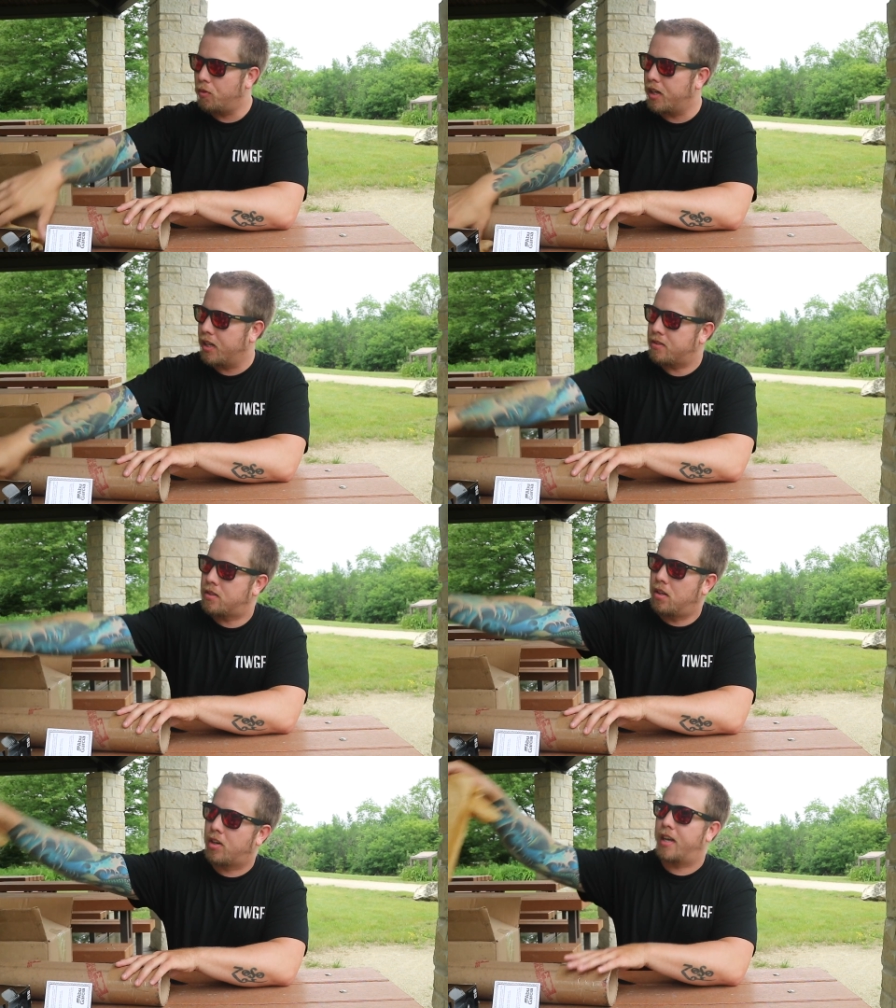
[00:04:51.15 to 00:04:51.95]
What
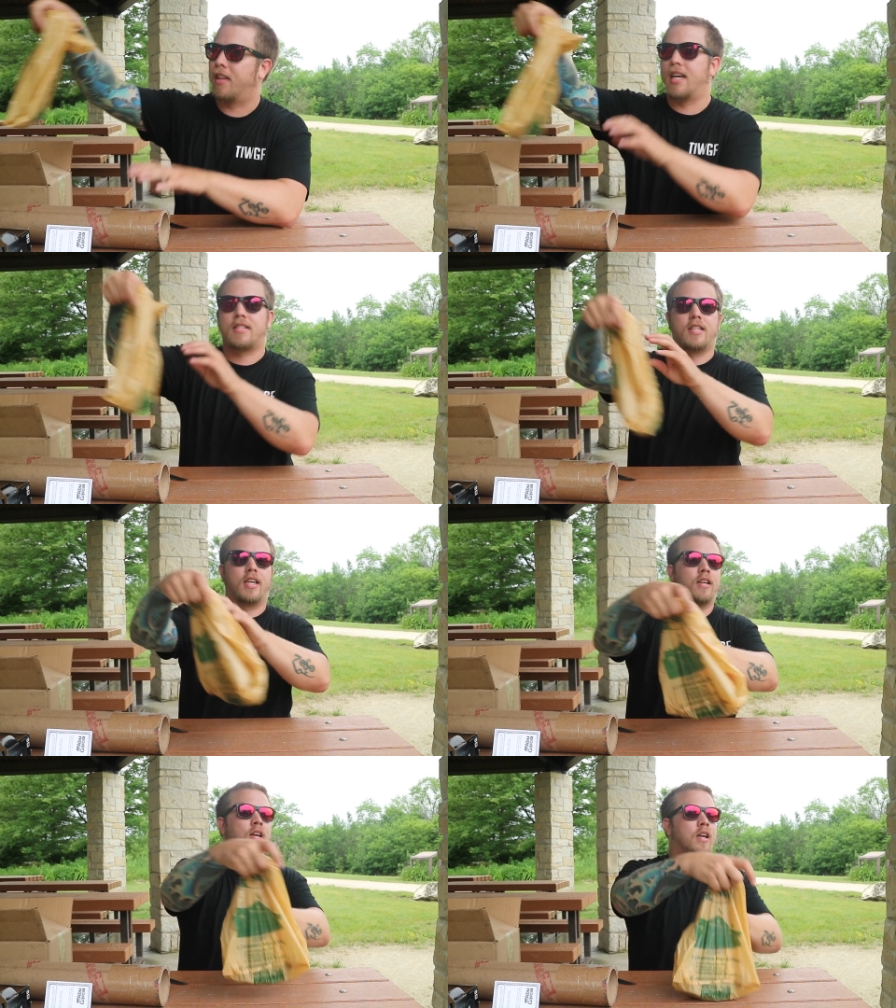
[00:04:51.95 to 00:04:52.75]
else? Okay, last
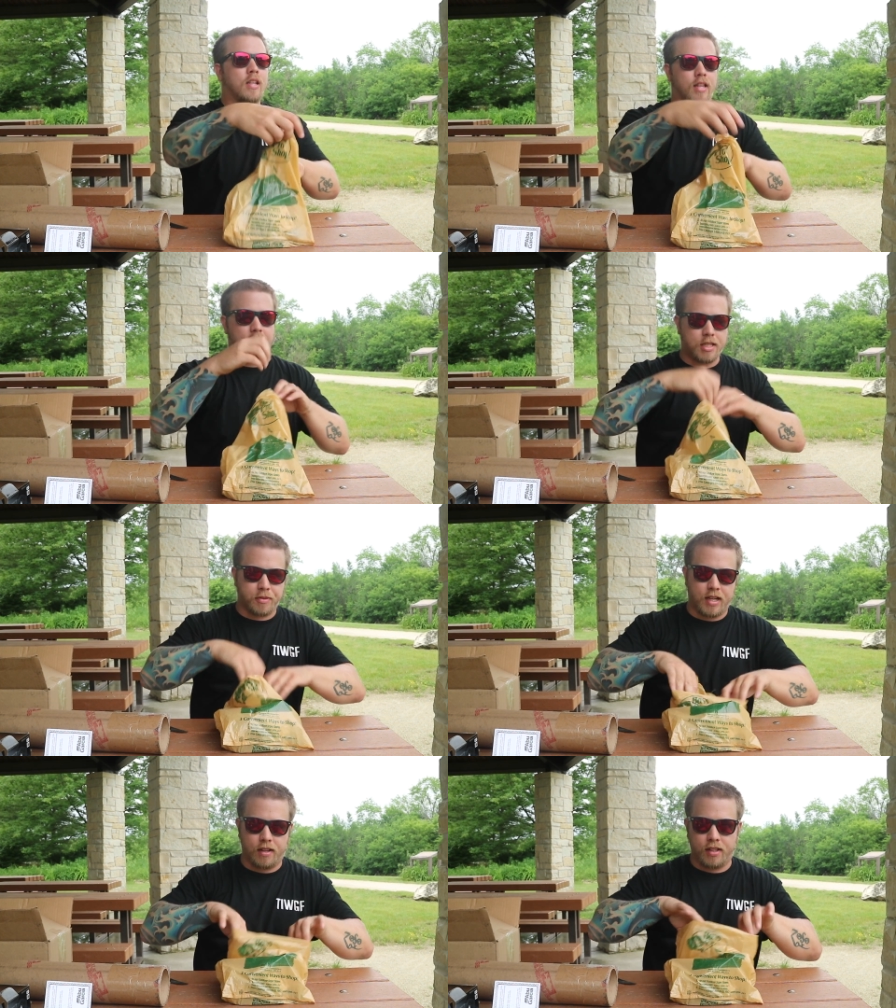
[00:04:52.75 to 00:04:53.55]

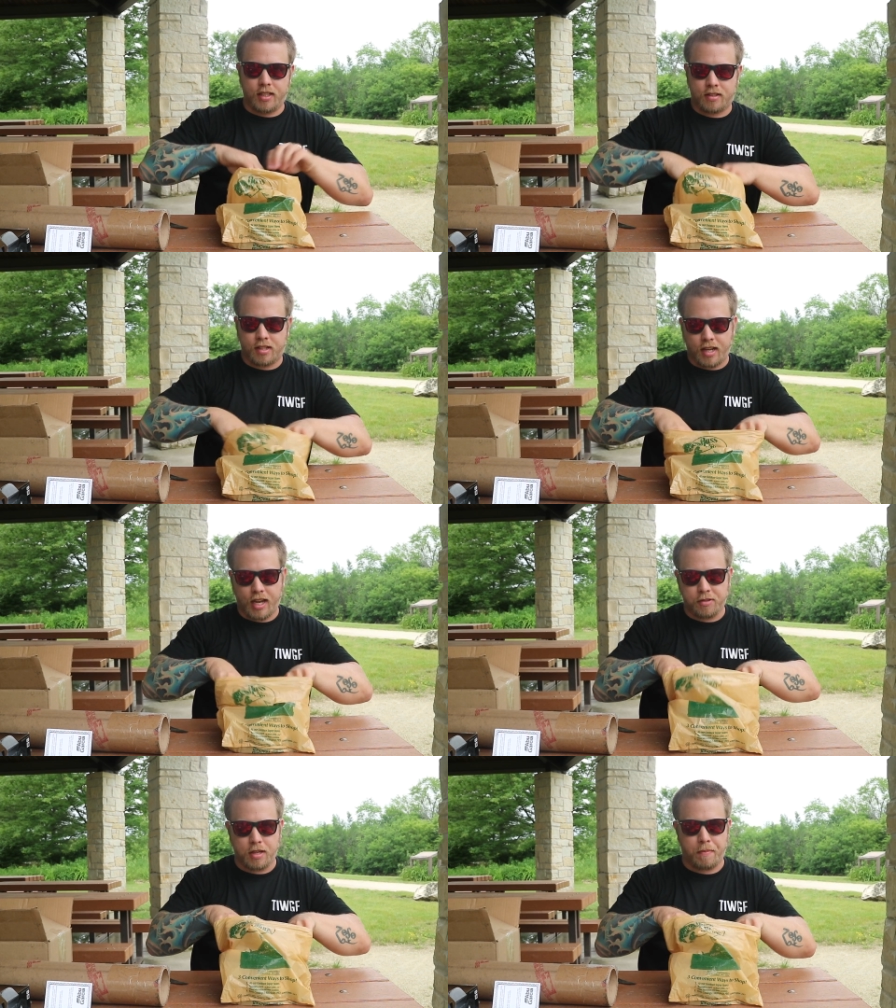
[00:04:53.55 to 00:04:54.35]
but not least,
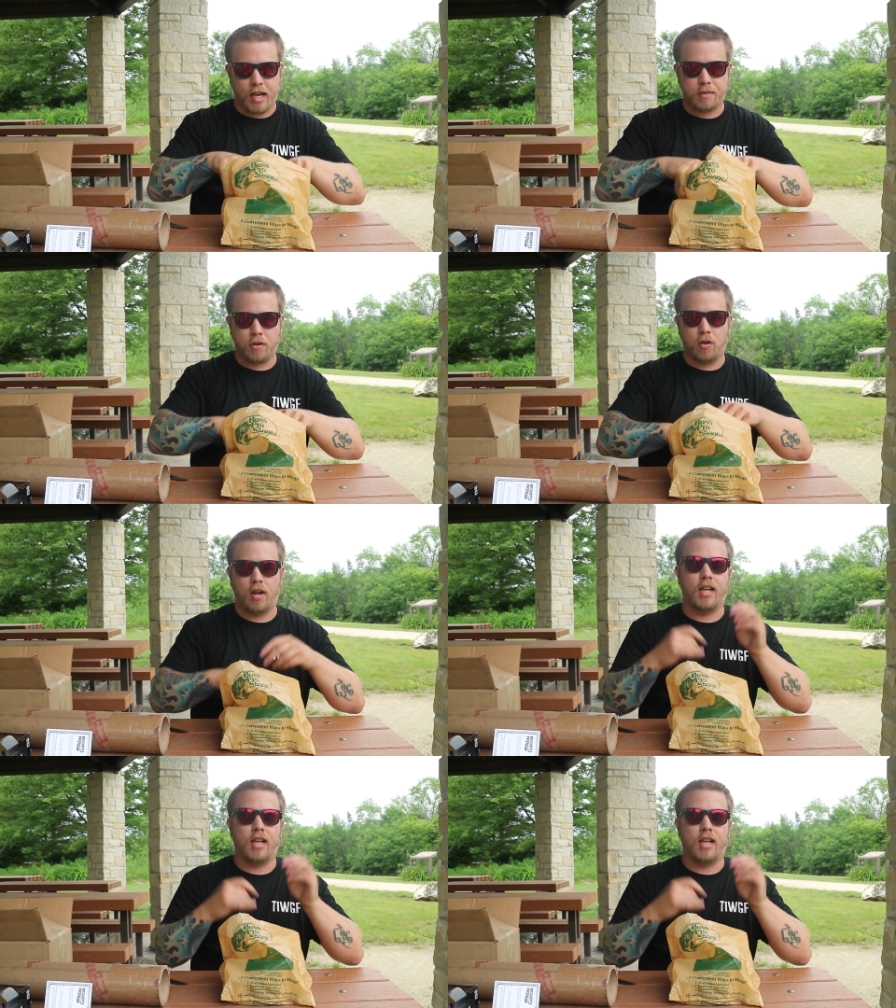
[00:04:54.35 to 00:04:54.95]
today I was at Bass Pro.